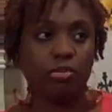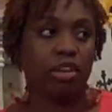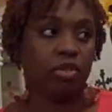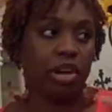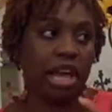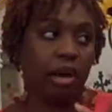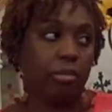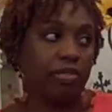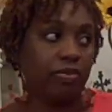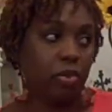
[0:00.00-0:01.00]
you may run out
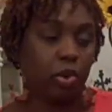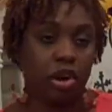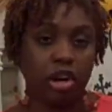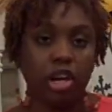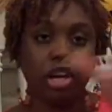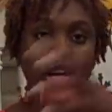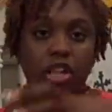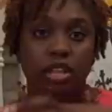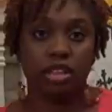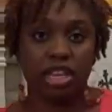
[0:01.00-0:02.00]
before
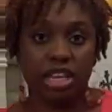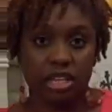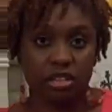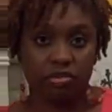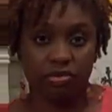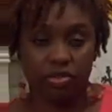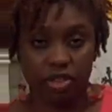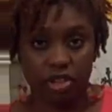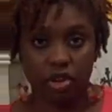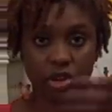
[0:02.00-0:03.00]
the end
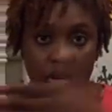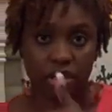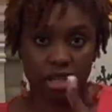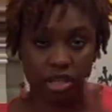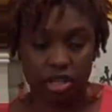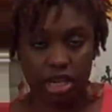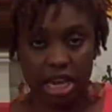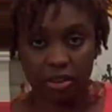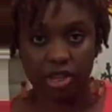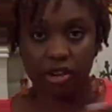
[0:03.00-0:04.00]
of your
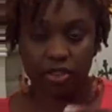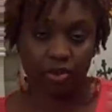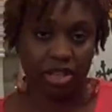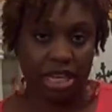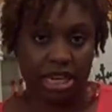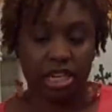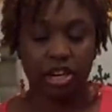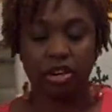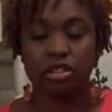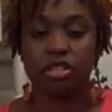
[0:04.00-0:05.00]
health coverage for that
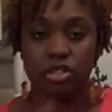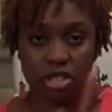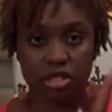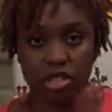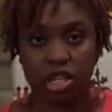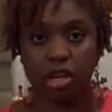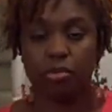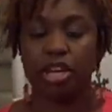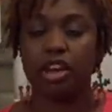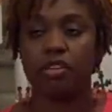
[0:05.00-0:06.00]
year. So just you know,
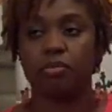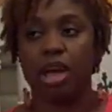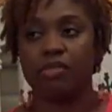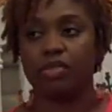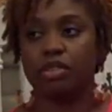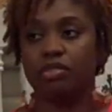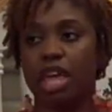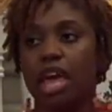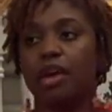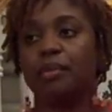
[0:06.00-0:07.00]
be careful, mindful of
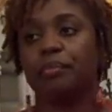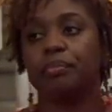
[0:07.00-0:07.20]
that.